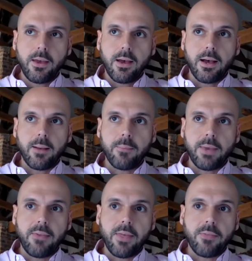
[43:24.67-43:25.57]

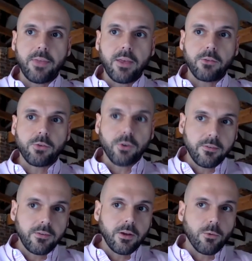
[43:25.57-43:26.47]
And that the
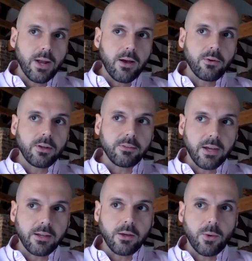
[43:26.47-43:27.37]
uncertainty around
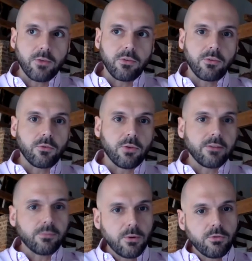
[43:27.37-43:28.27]
exactly questions of
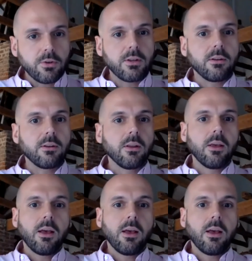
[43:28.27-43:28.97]
transmission,